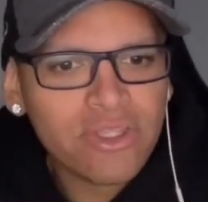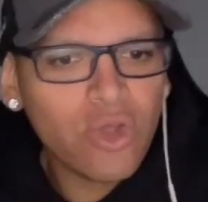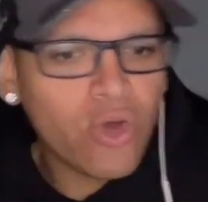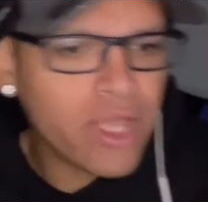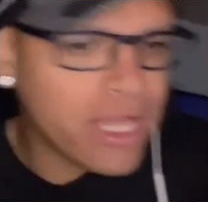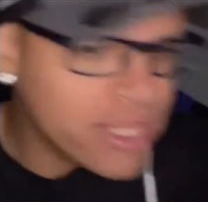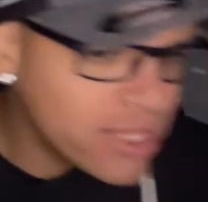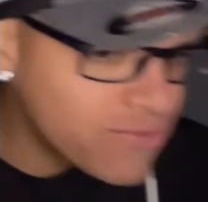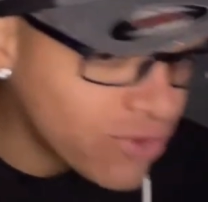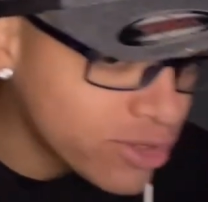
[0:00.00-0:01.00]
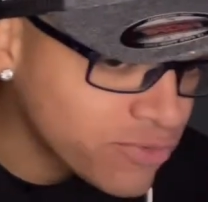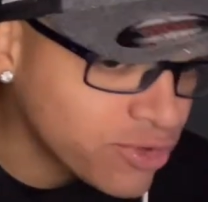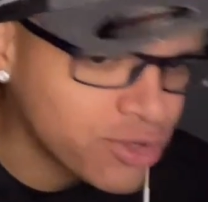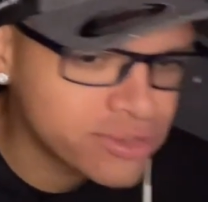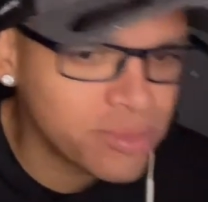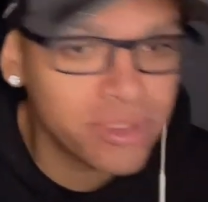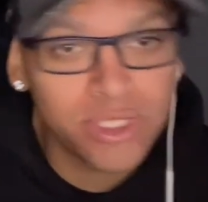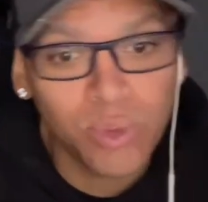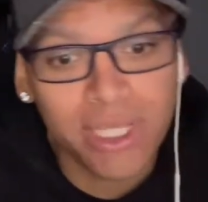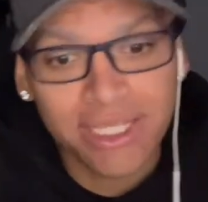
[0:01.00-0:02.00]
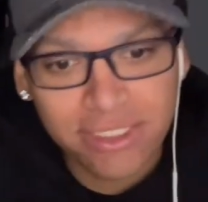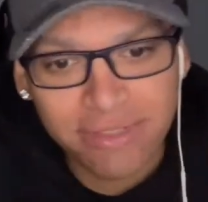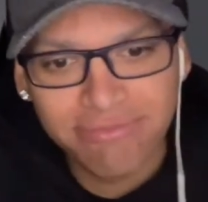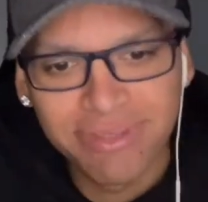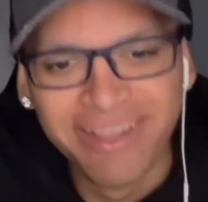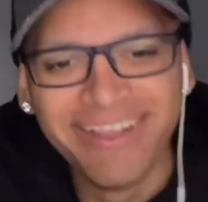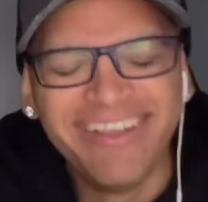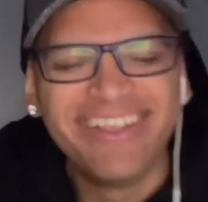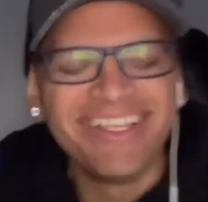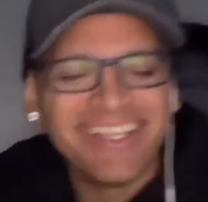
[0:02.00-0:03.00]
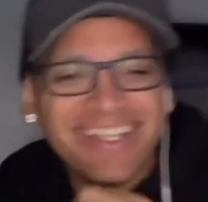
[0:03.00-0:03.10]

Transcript: Okay, I think he falls for girls a little bit too easy.